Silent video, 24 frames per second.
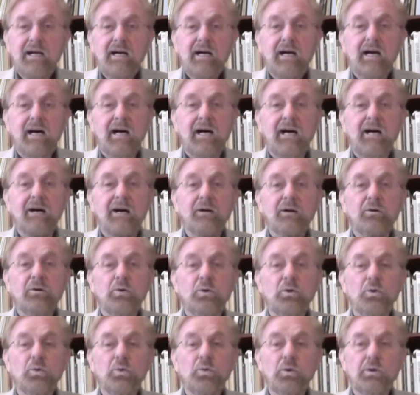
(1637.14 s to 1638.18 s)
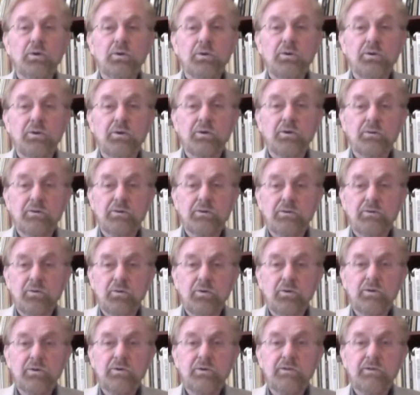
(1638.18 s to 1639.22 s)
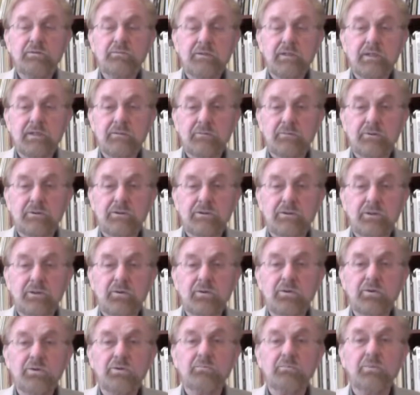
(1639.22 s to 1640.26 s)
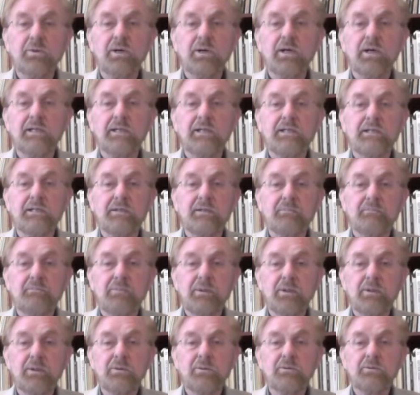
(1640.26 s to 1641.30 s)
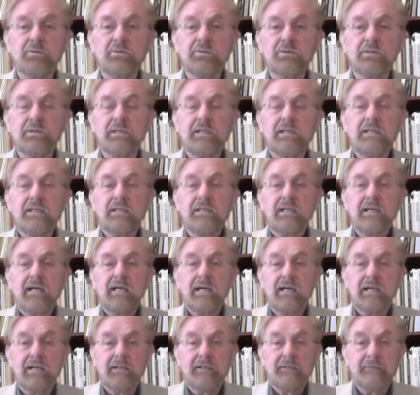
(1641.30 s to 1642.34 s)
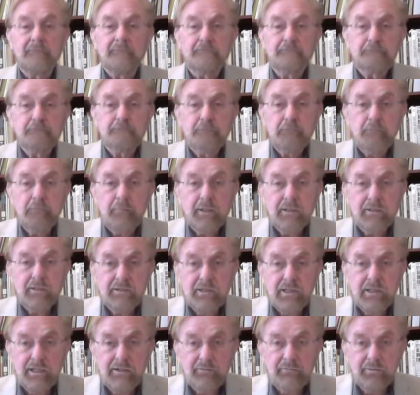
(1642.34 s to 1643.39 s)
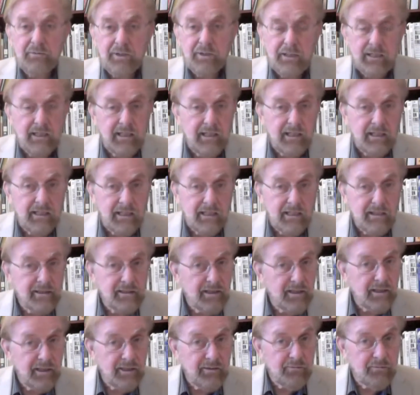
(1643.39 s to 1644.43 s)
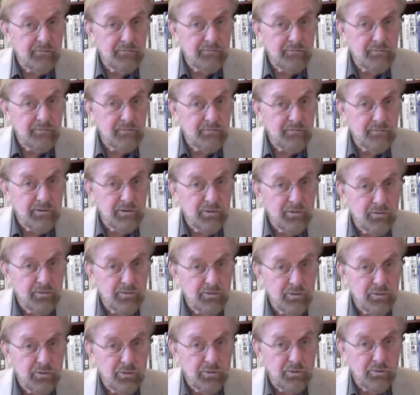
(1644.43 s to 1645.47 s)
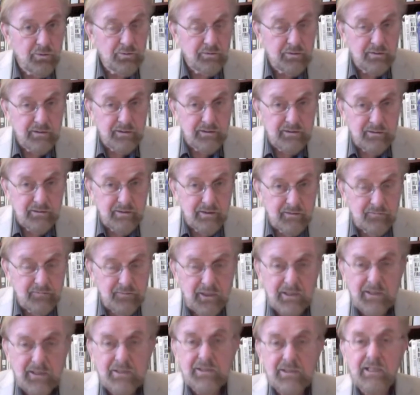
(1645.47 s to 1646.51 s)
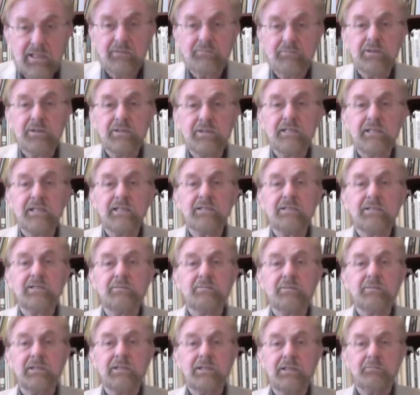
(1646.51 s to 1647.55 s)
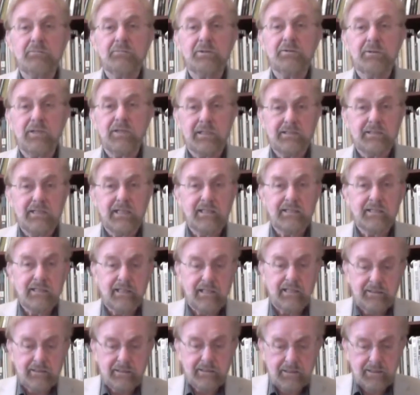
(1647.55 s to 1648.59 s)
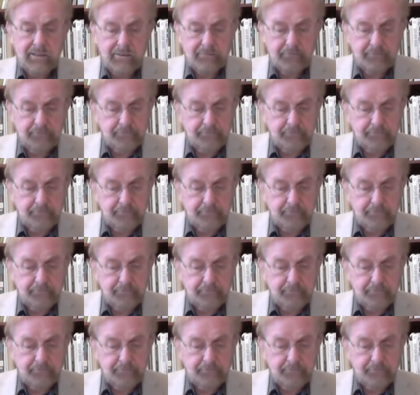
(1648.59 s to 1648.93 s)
uh, who were the northern was the northern party that opposed um, slavery, and they those who defended slavery tended to be Democrats at that time.